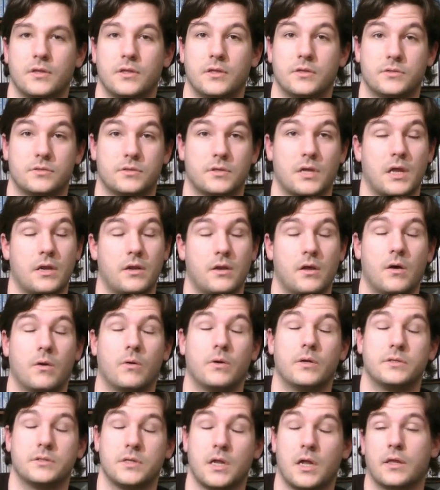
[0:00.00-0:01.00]
It's
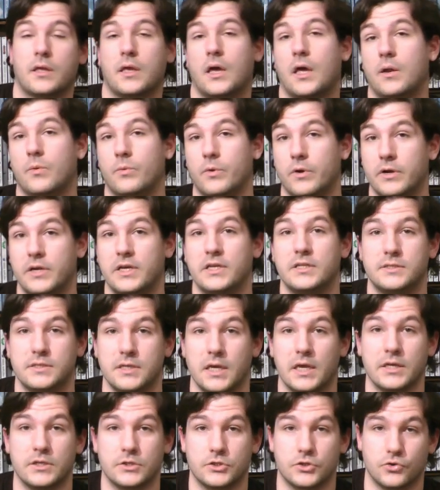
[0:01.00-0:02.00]
no, it's not kind of weird.
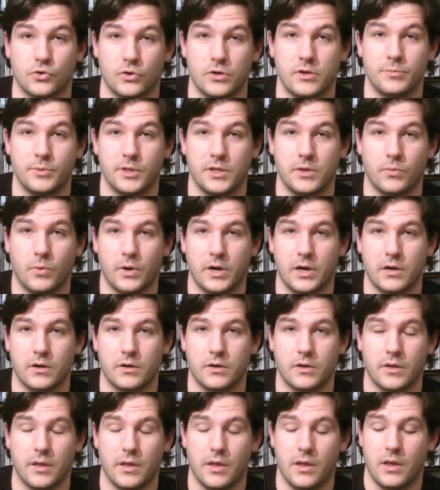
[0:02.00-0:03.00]
It's extremely
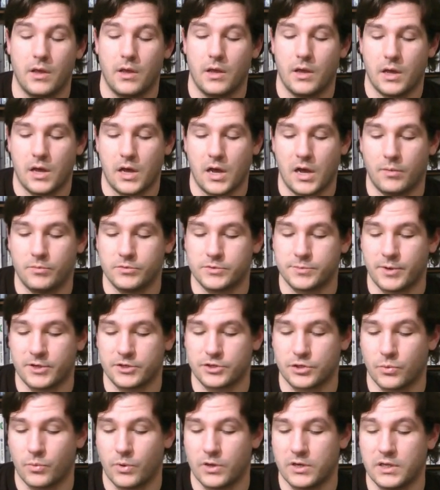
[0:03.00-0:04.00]
weird,
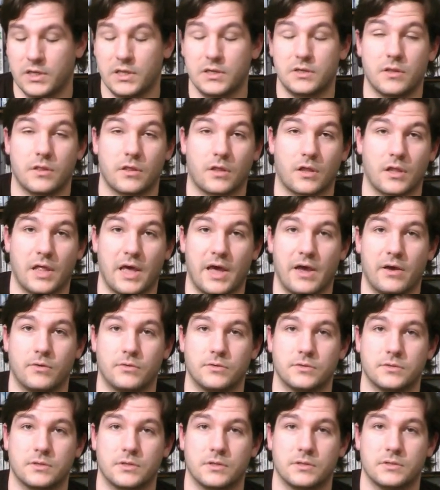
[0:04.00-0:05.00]
especially when you get to the
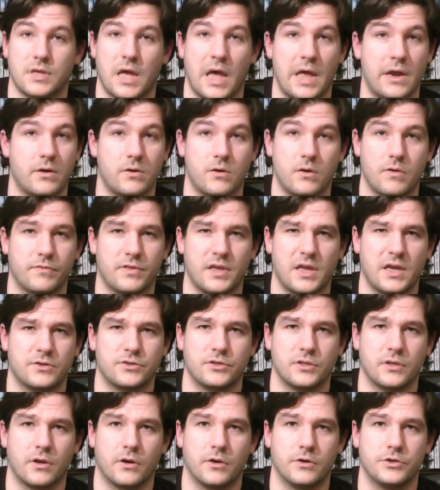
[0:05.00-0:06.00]
clowns, because I don't know if they
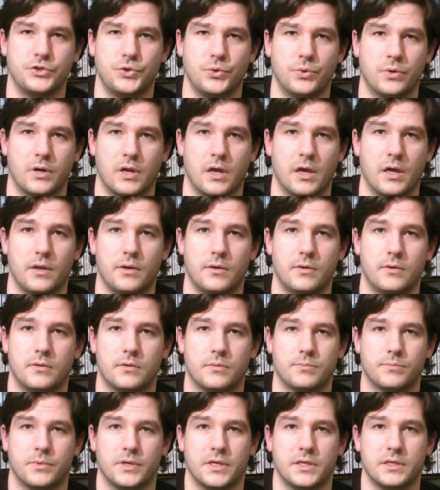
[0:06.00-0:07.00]
actually hurt you or not,
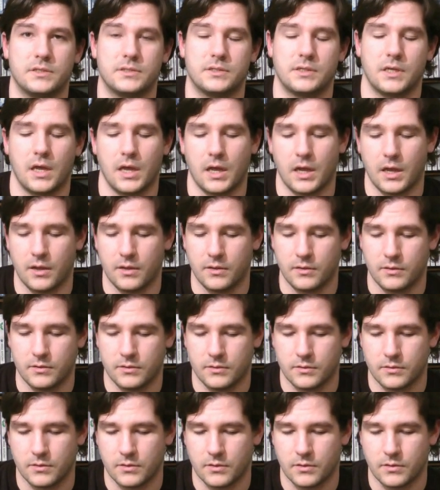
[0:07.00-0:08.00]
but
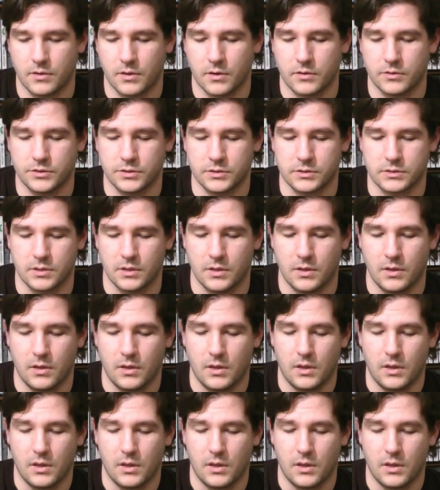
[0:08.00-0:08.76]
they're just...